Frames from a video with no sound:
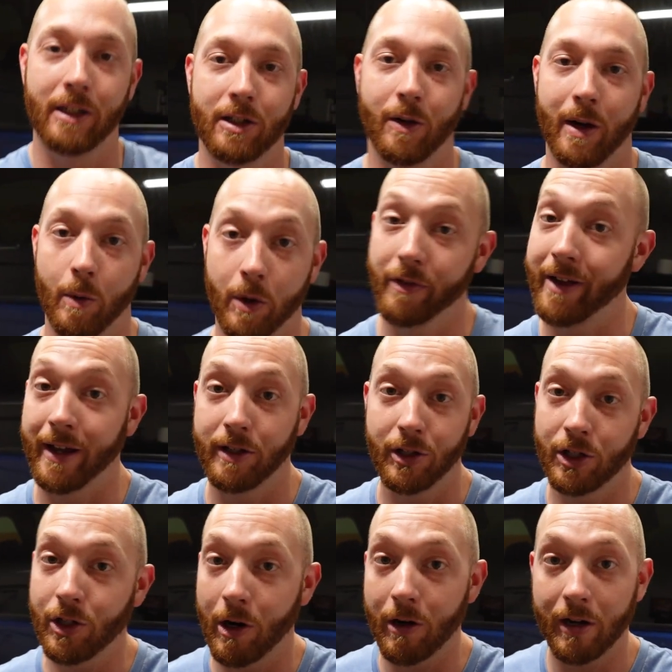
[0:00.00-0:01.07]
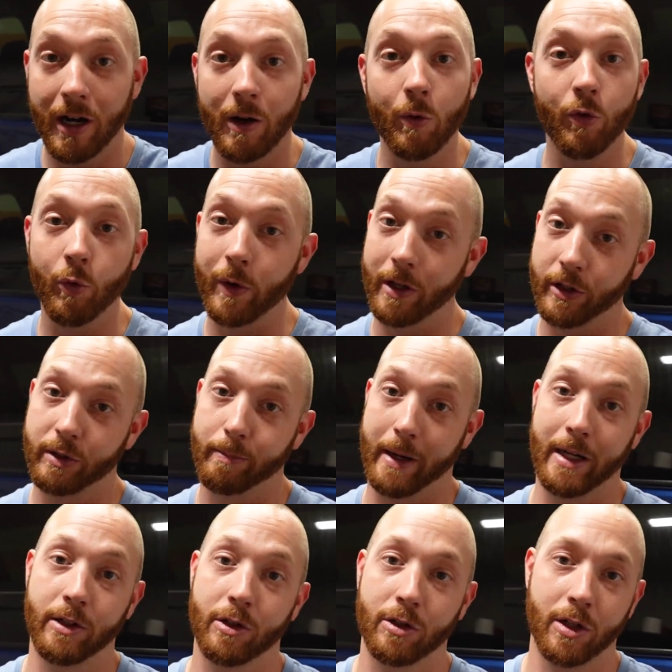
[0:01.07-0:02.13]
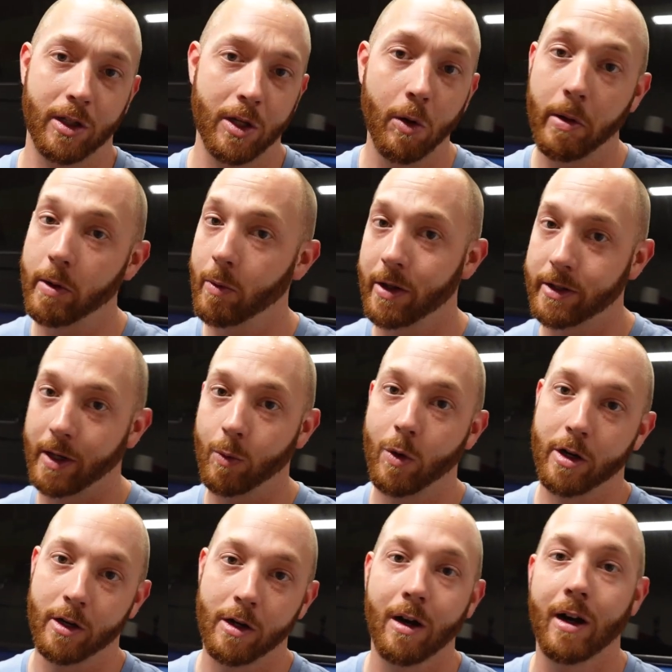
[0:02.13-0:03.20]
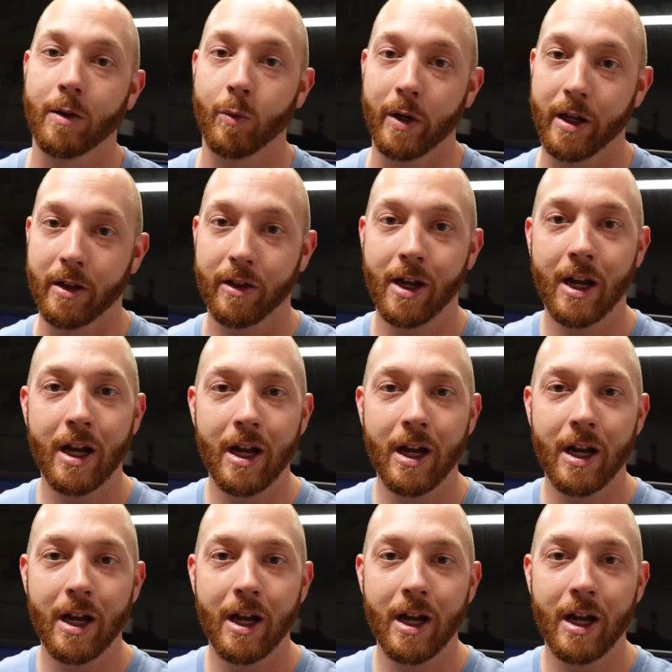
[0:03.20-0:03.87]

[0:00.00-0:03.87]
So I would have had to start it out with wheel spacers, and the only ones I would have gone with